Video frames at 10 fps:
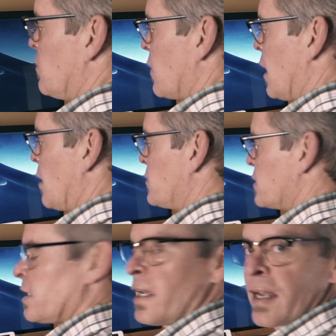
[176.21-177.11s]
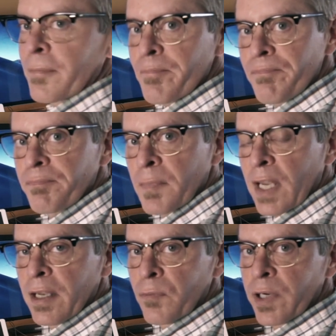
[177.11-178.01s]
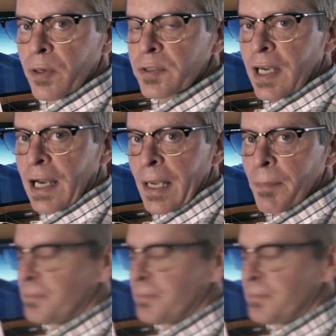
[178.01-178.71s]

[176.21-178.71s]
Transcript: what I'm seeing in real time.